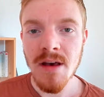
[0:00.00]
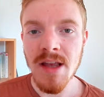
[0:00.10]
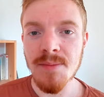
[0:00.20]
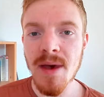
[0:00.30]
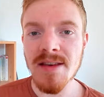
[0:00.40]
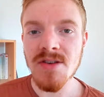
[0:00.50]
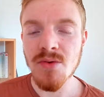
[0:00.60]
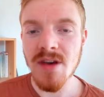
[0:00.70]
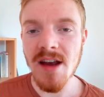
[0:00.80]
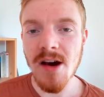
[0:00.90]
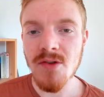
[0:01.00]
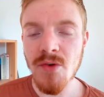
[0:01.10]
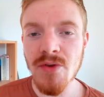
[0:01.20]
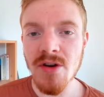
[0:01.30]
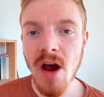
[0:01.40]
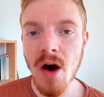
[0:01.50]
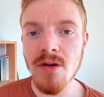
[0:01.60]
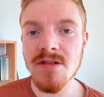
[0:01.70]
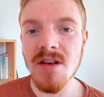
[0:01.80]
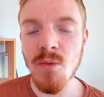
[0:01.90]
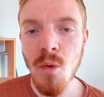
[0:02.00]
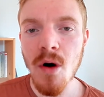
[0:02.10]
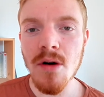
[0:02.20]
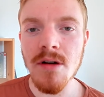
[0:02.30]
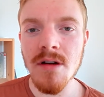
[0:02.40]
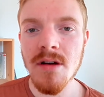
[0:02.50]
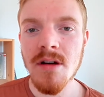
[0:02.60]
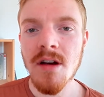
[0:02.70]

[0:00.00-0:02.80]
It makes you get out of your house and walk